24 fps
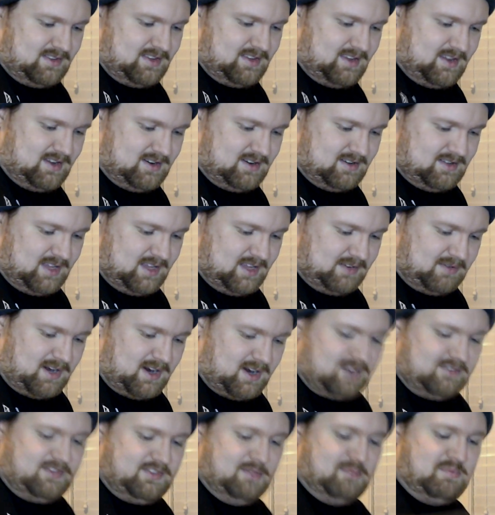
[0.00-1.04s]
like right off the
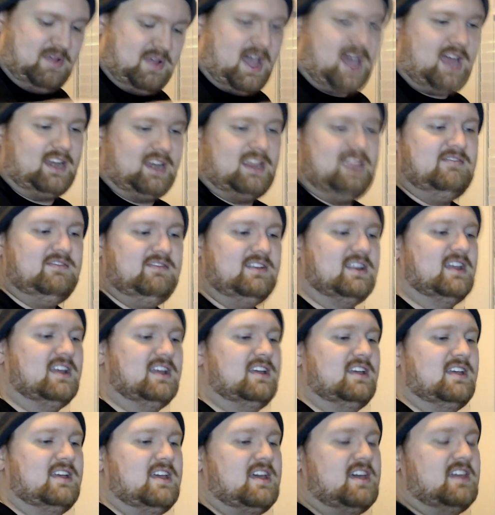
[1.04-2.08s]
bat, even
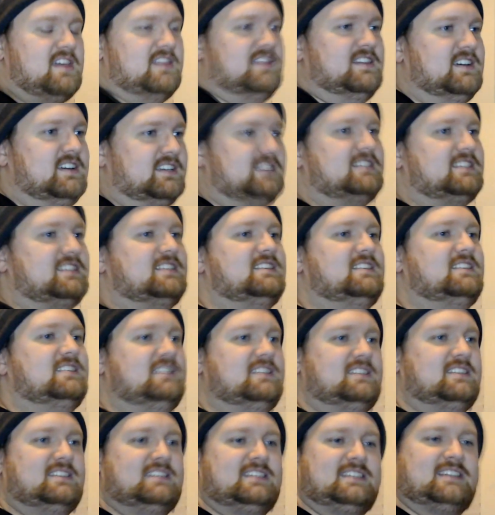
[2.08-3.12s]
the
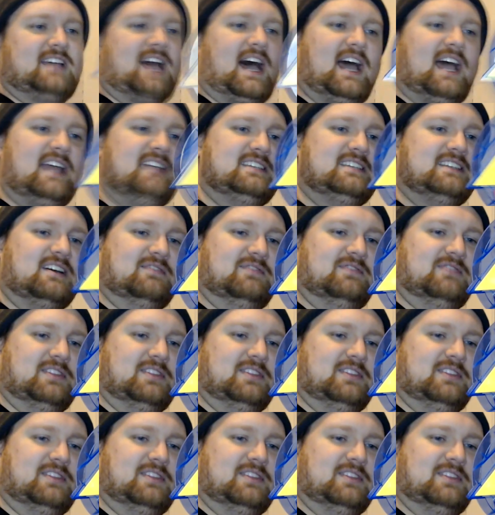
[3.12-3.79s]
size of the